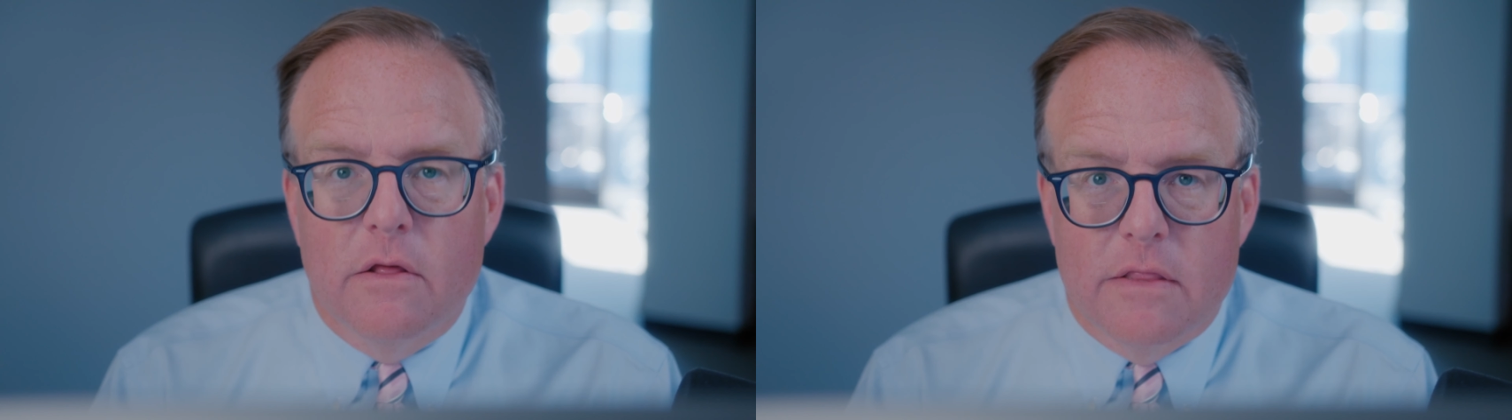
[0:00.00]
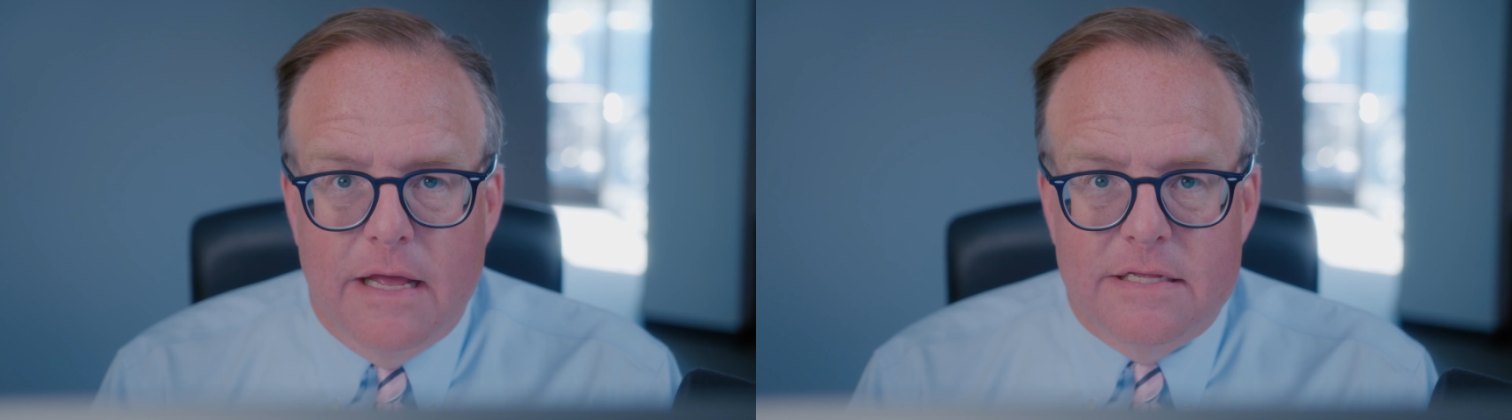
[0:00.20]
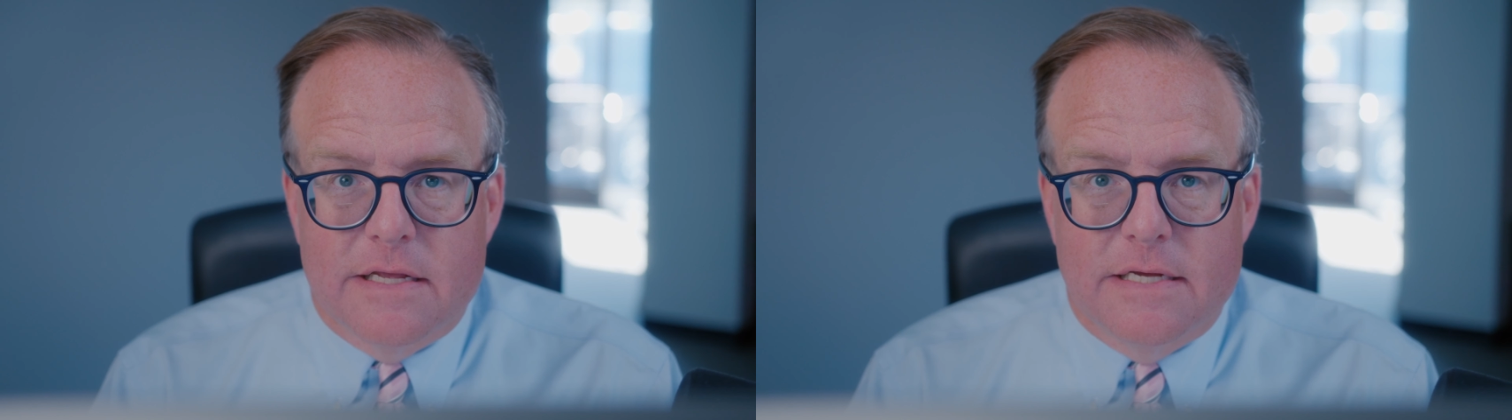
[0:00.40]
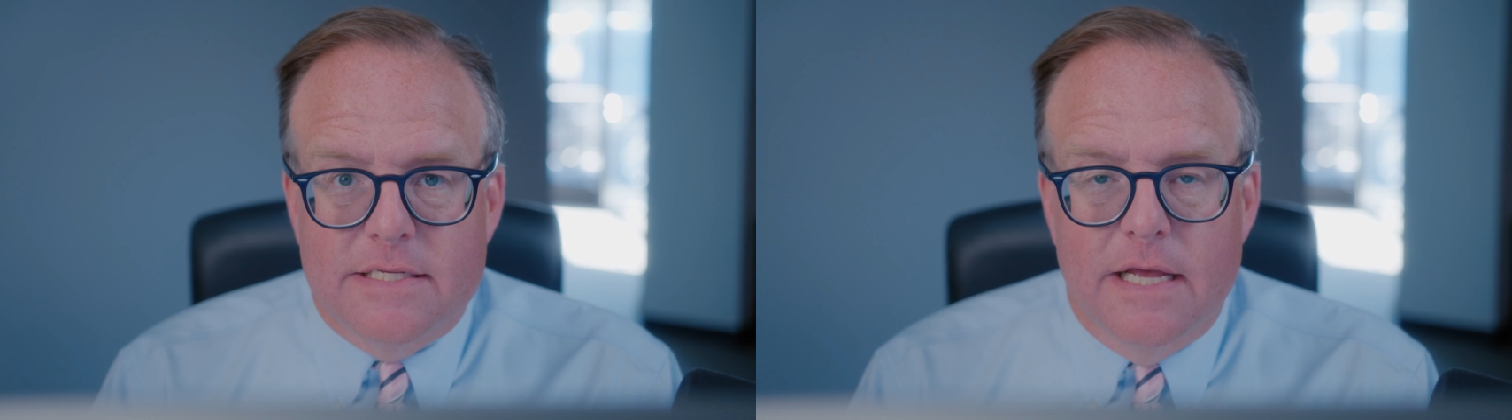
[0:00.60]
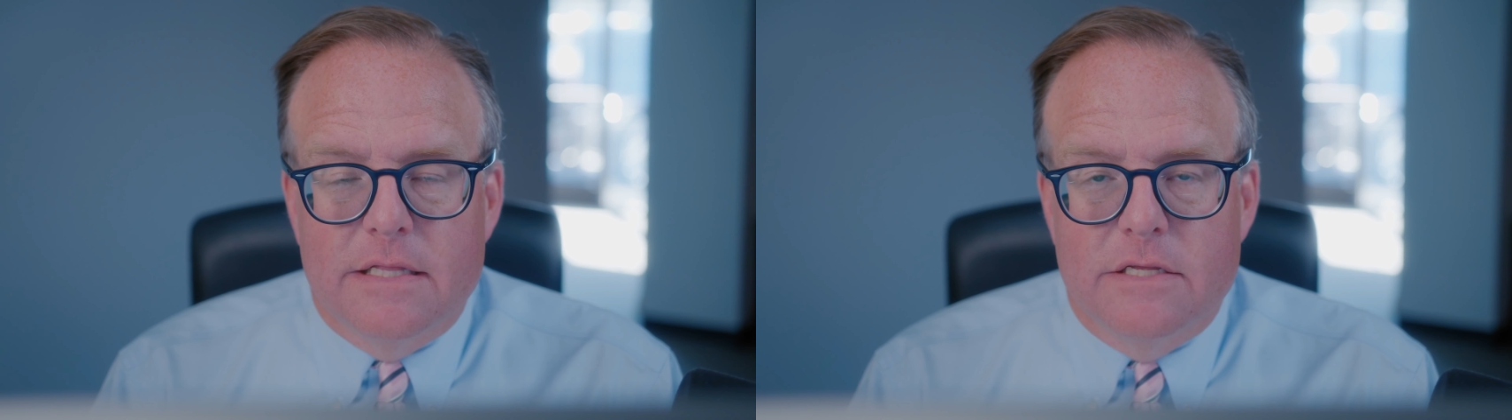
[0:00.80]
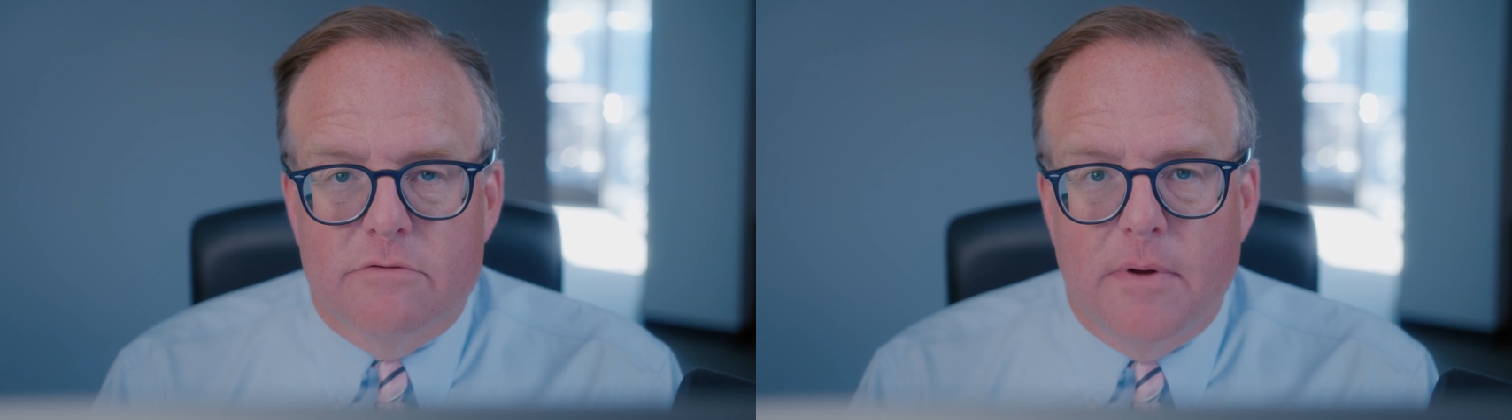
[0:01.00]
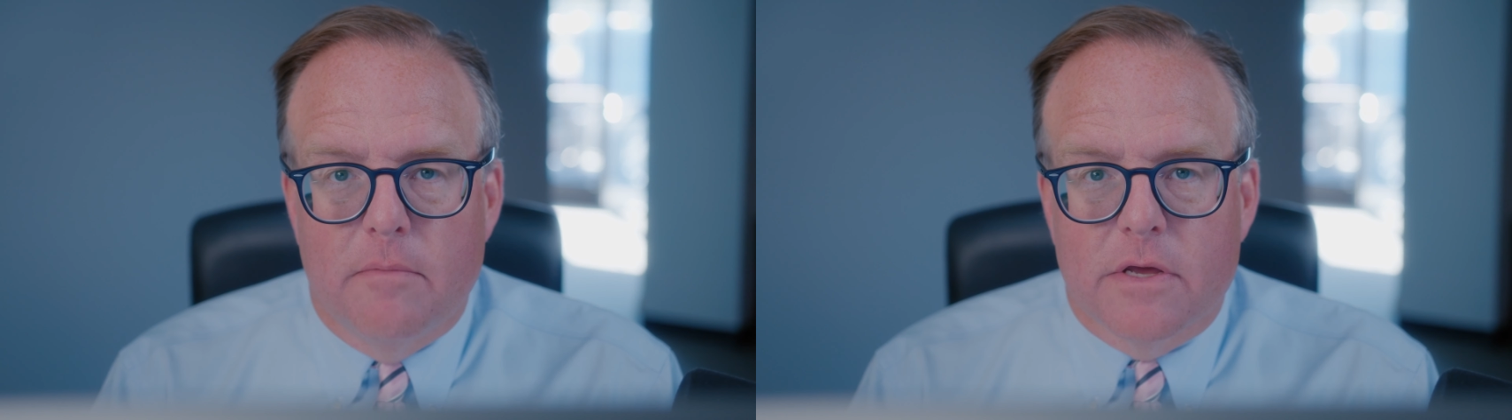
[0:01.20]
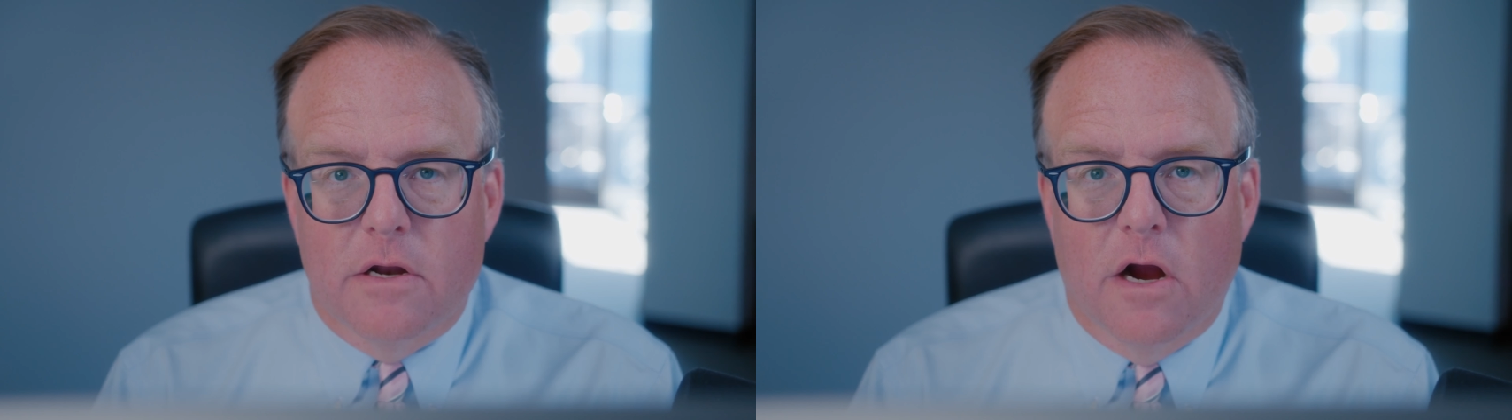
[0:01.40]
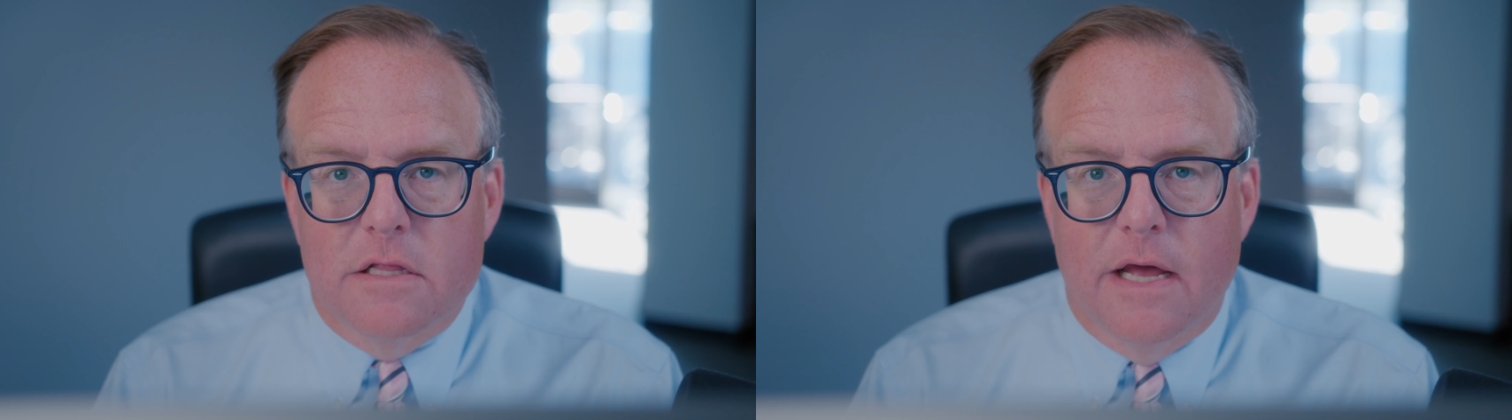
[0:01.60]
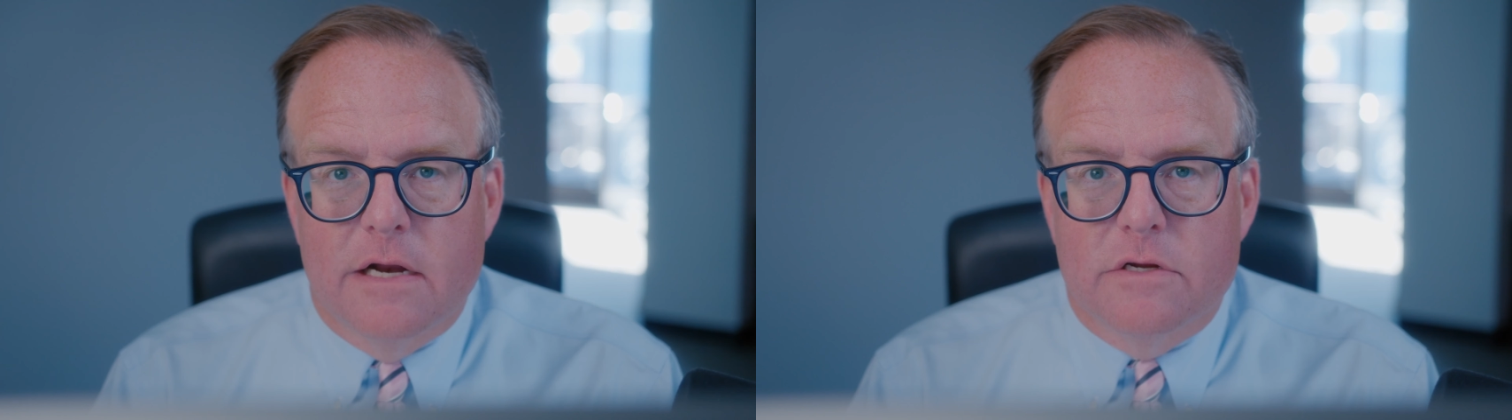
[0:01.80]
as I said, these Republican
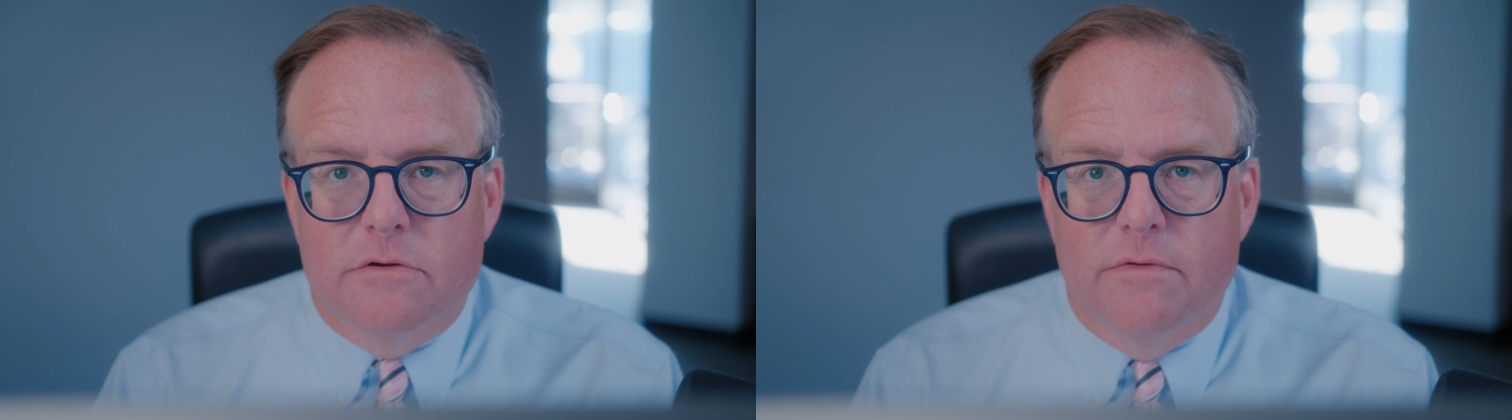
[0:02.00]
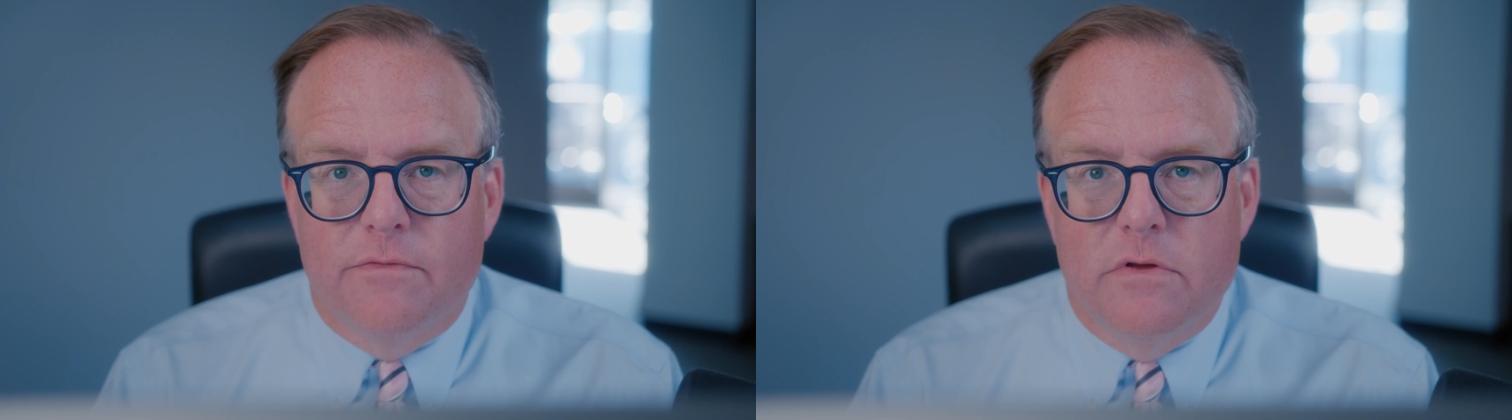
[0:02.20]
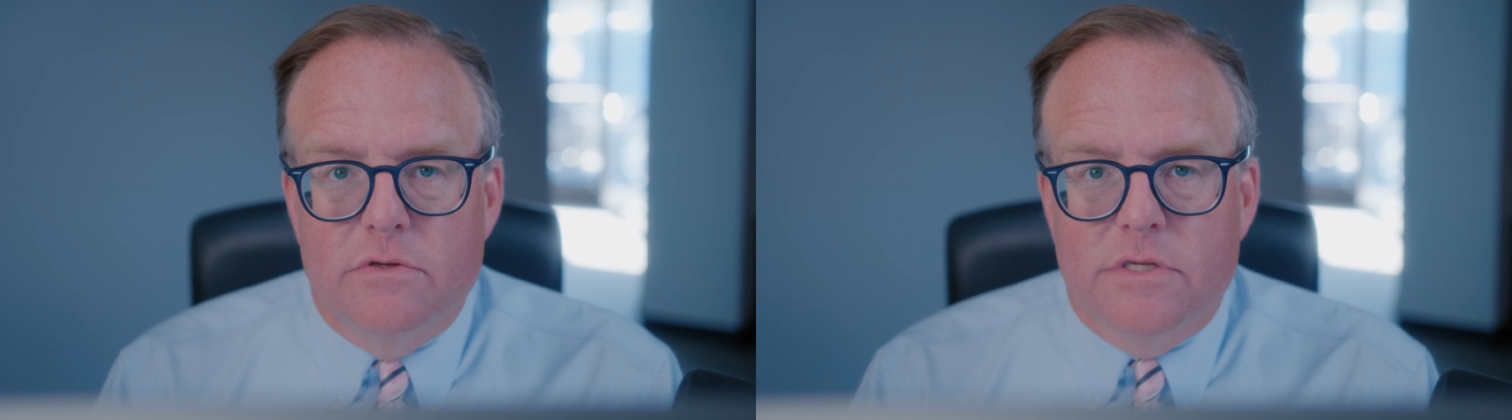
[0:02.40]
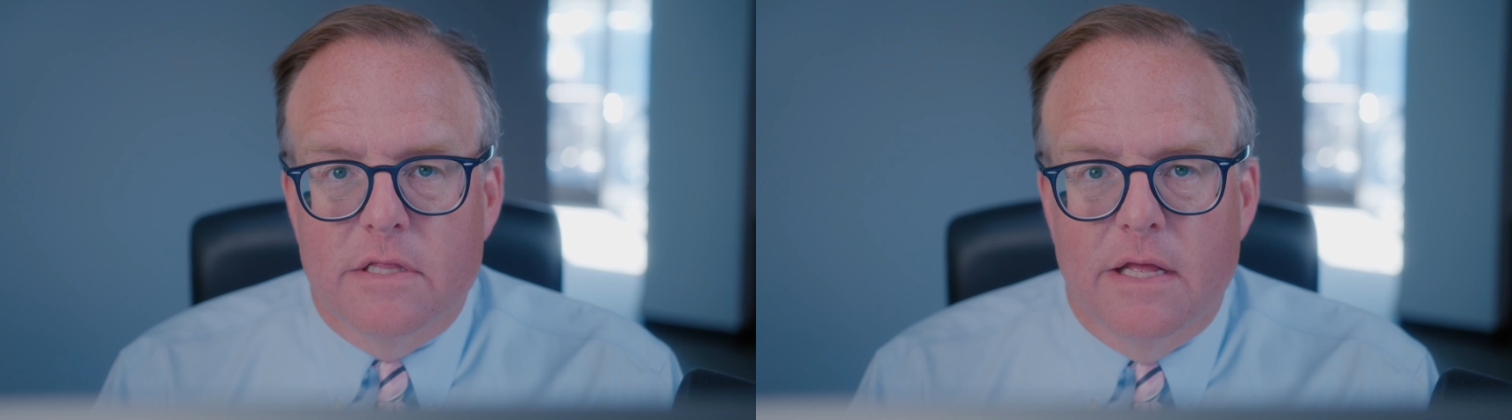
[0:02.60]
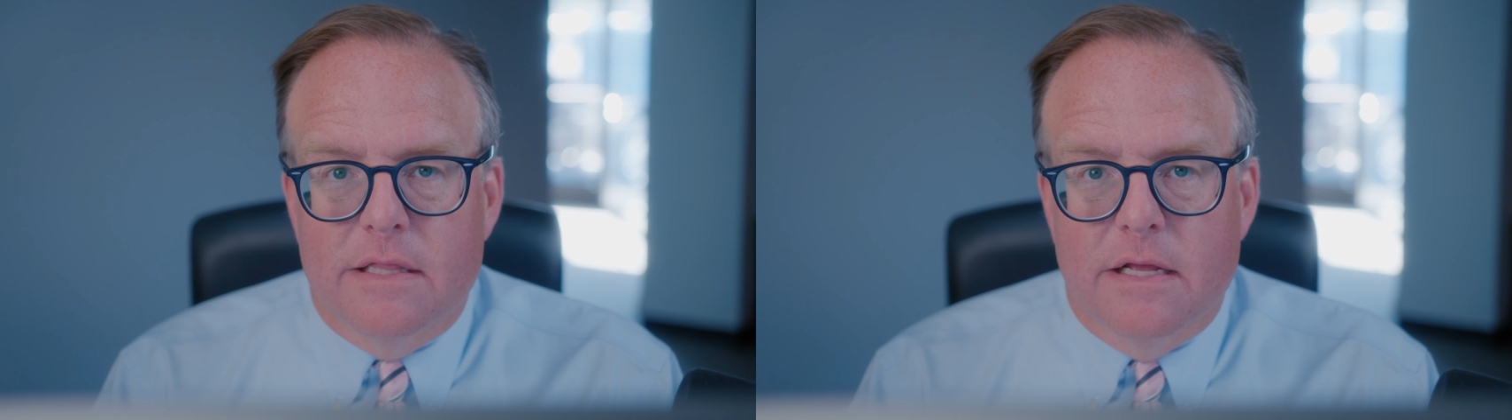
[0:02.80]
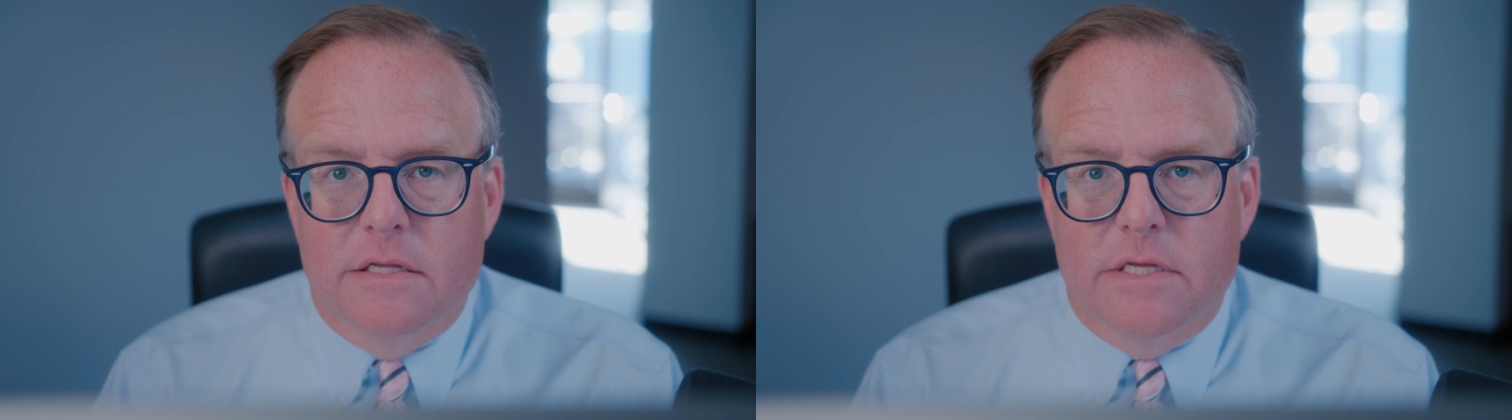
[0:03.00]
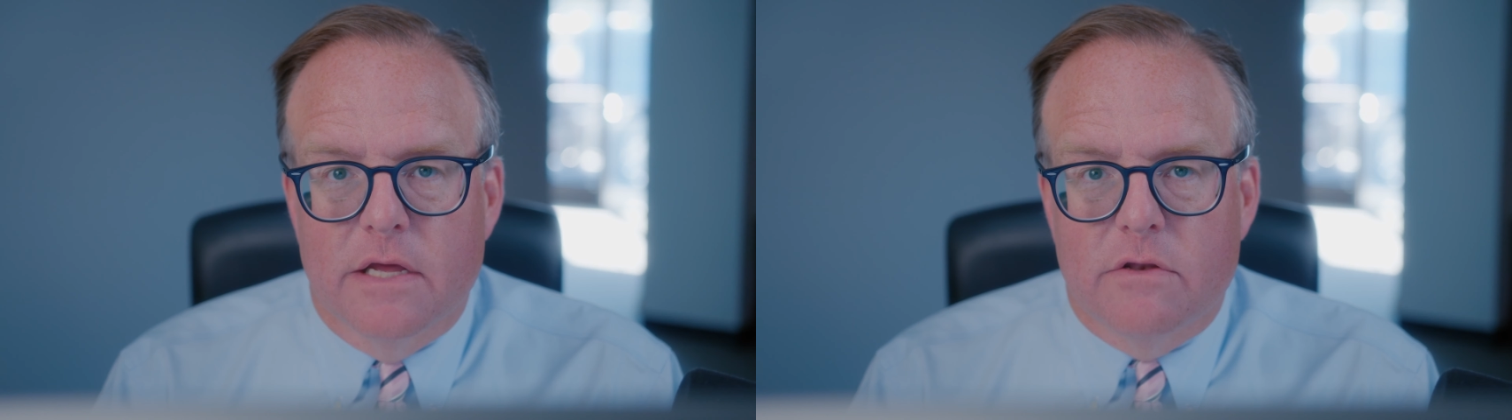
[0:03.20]
hardliners refuse to let things get